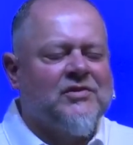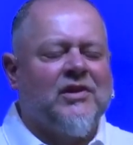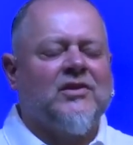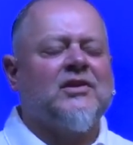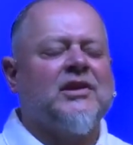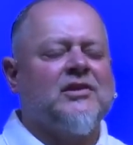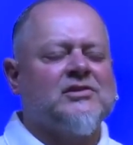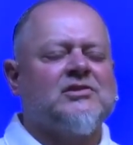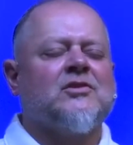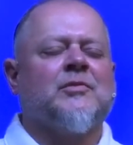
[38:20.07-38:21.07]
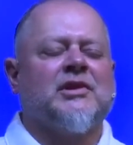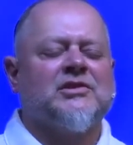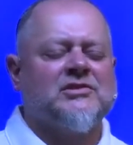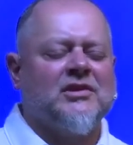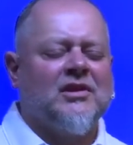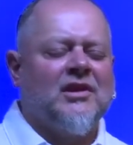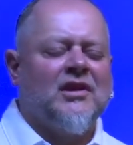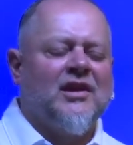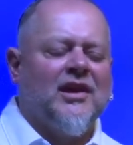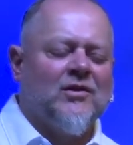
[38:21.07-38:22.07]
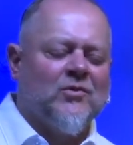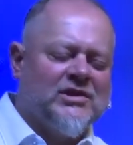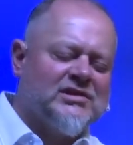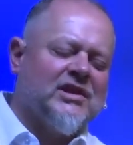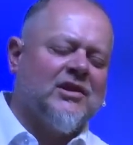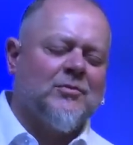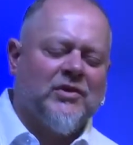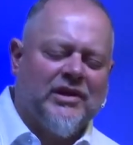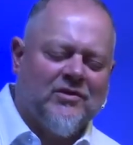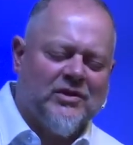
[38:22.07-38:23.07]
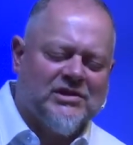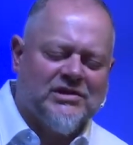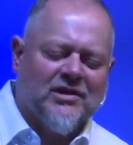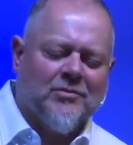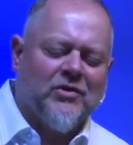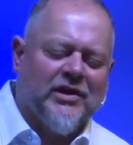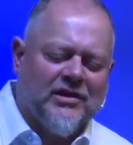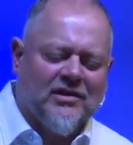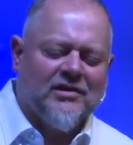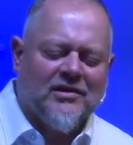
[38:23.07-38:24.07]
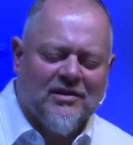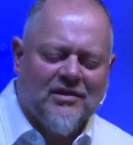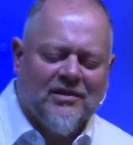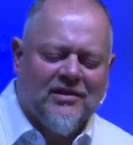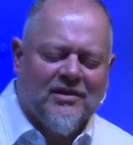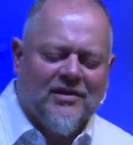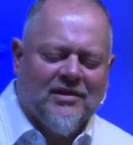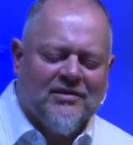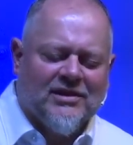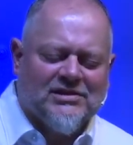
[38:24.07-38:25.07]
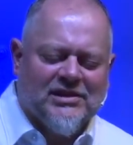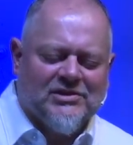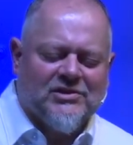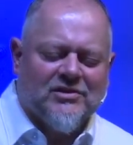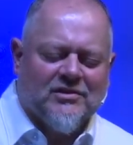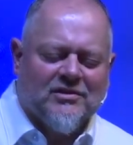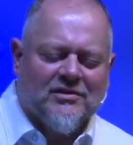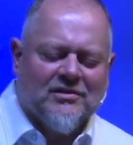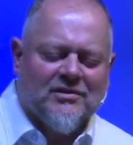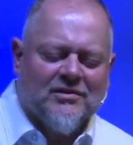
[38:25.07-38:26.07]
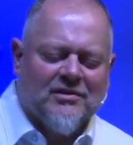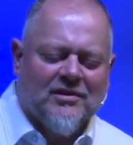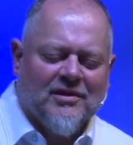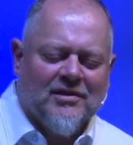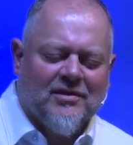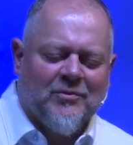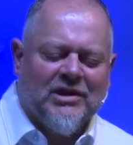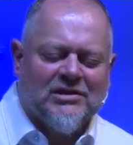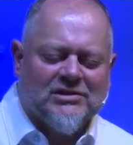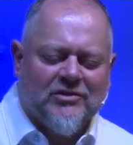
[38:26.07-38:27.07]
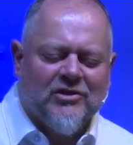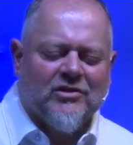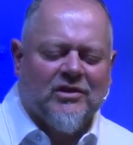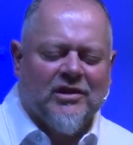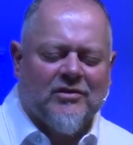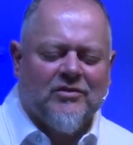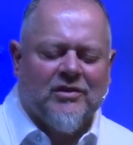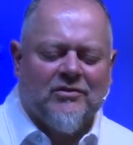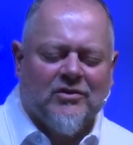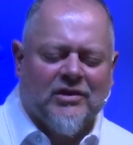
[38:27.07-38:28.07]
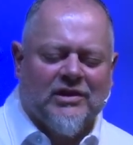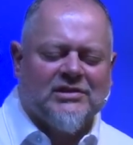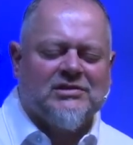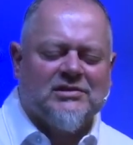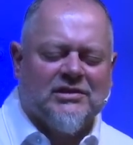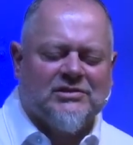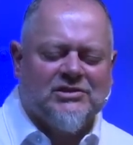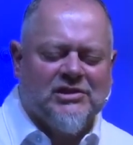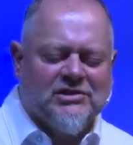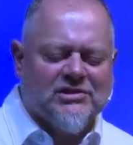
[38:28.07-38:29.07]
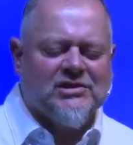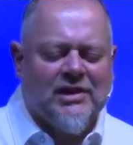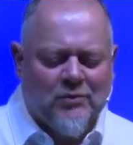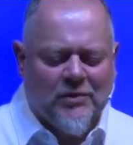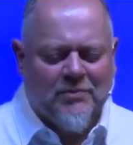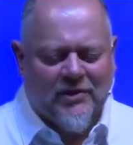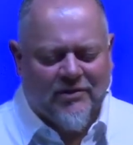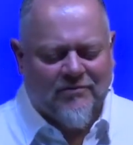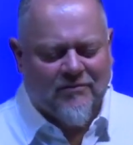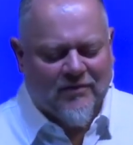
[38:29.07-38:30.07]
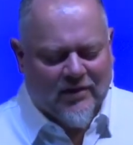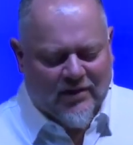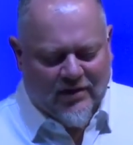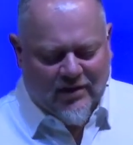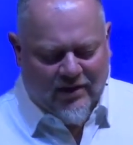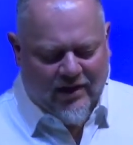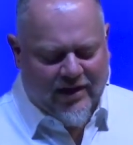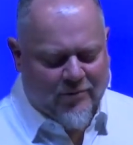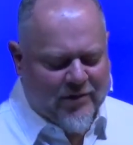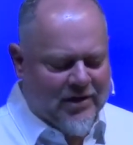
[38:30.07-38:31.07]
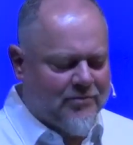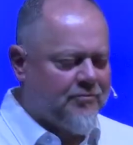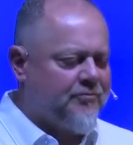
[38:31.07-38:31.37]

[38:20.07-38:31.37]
Father, thank you so much. And we celebrate, we celebrate this Easter because of your love for us. In Jesus' name we pray. Amen.